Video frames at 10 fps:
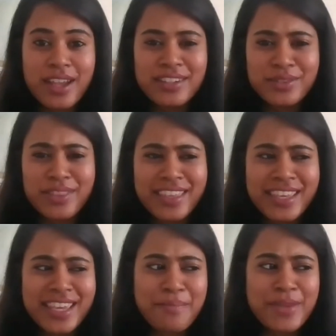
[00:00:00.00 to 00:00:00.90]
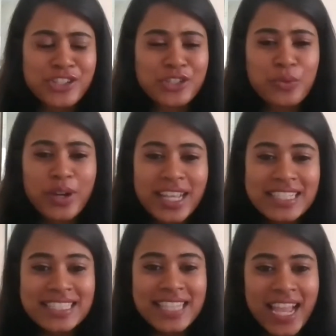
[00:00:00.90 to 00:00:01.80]
don't think I mentioned what
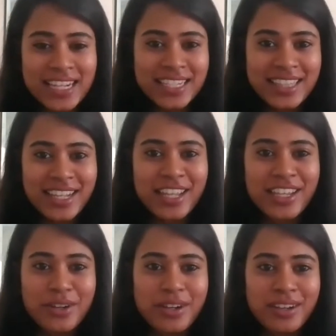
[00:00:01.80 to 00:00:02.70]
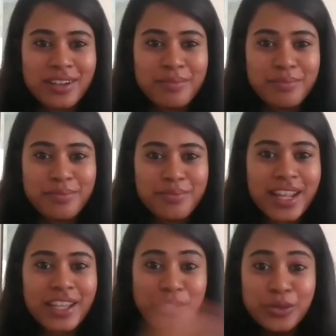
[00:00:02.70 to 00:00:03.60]
exactly that
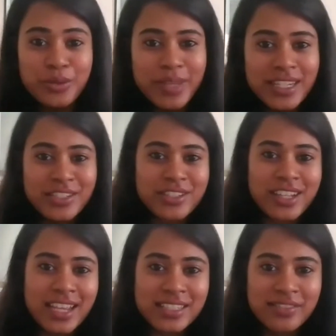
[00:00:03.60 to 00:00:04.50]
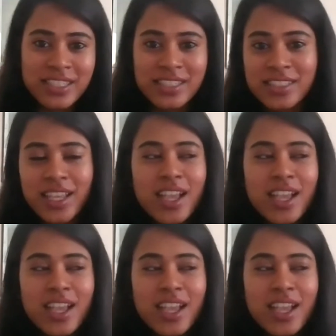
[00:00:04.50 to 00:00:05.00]
I do in my day-to-day activities.